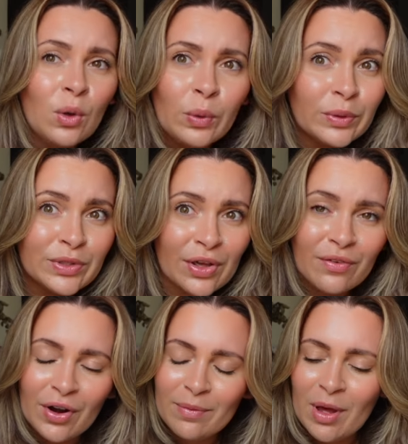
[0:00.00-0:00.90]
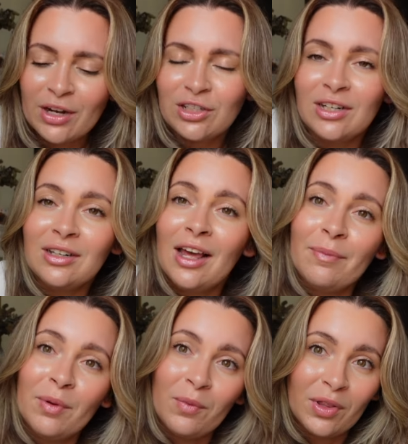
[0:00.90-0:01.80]
also very much in
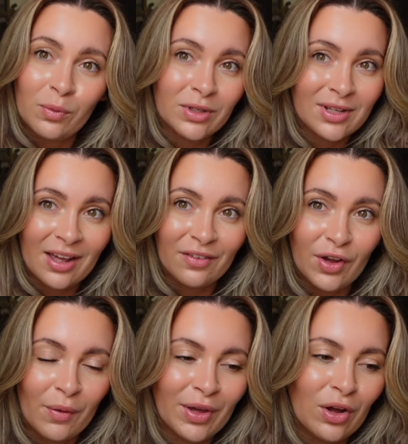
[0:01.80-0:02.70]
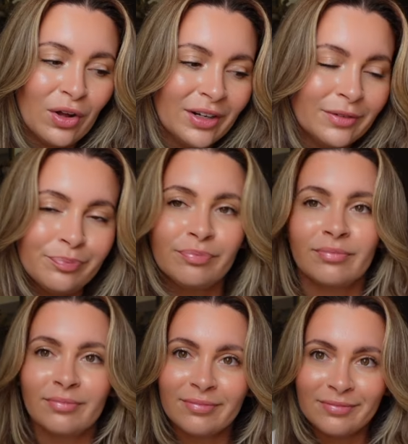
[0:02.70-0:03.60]
alignment with what's kind of going on
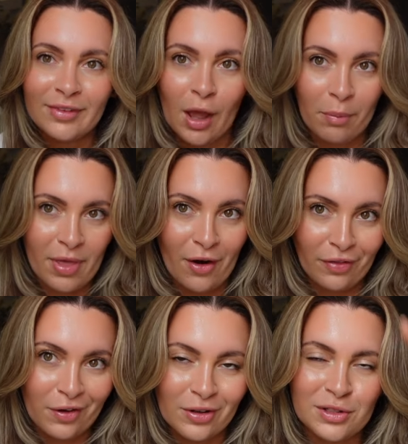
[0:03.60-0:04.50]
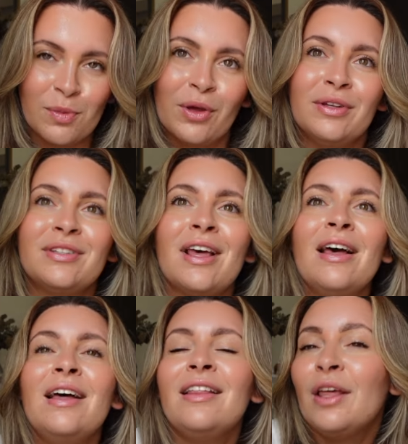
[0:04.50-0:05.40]
up there in the cosmos,
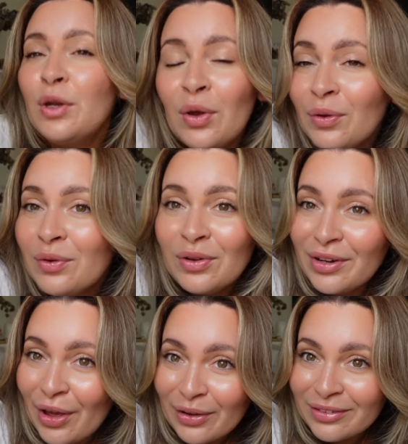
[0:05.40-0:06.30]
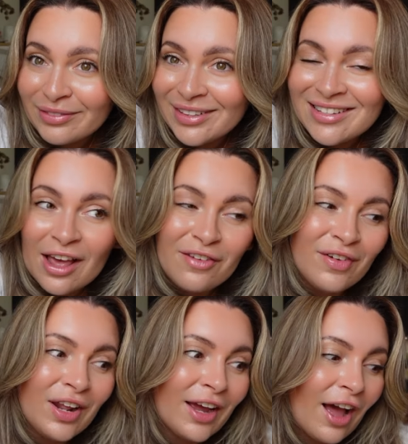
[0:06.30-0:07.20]
then know you're not alone, because I
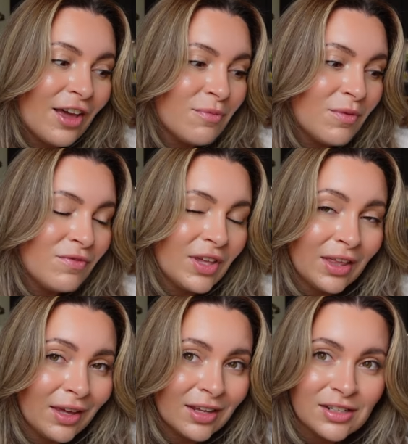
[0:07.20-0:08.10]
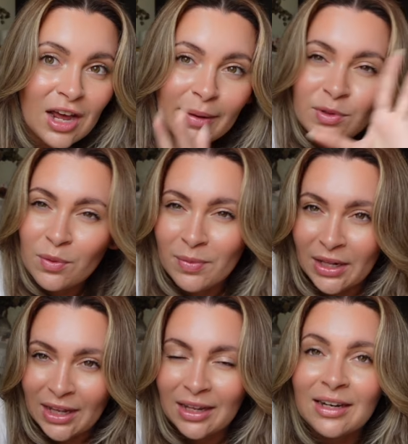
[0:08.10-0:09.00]
feel like I have been feeling it times 1
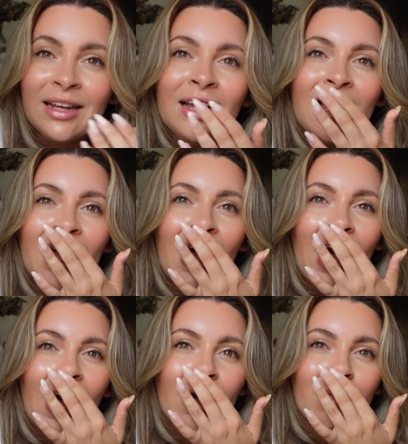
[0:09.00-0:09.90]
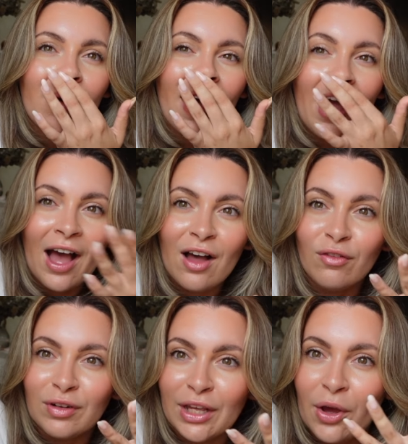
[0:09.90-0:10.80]
million. I
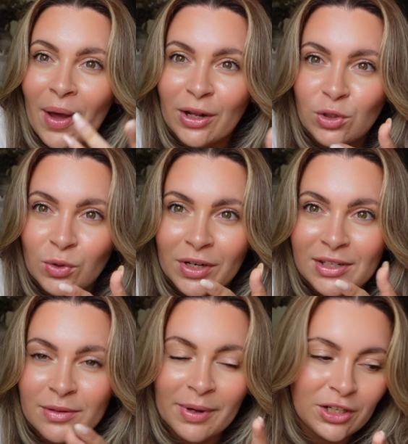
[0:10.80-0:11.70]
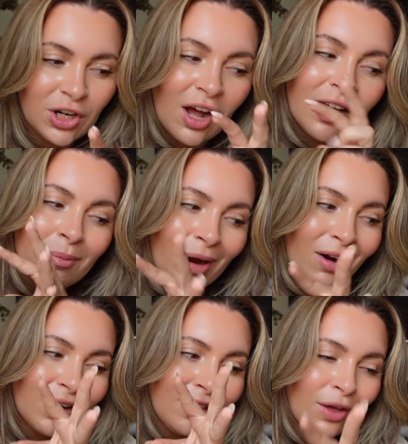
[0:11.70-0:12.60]
have Leo and Taurus in my chart, and
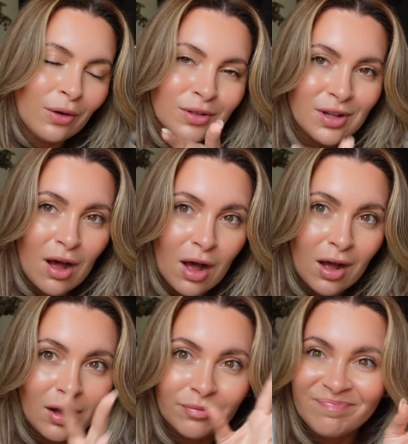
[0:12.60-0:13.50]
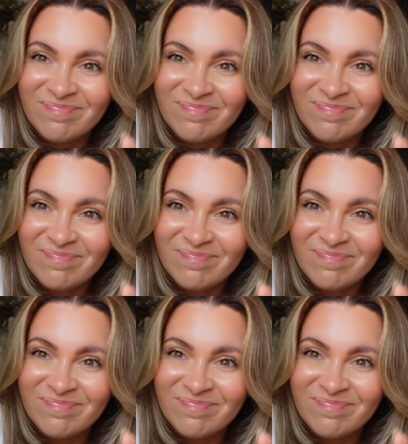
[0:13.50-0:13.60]
apparently those are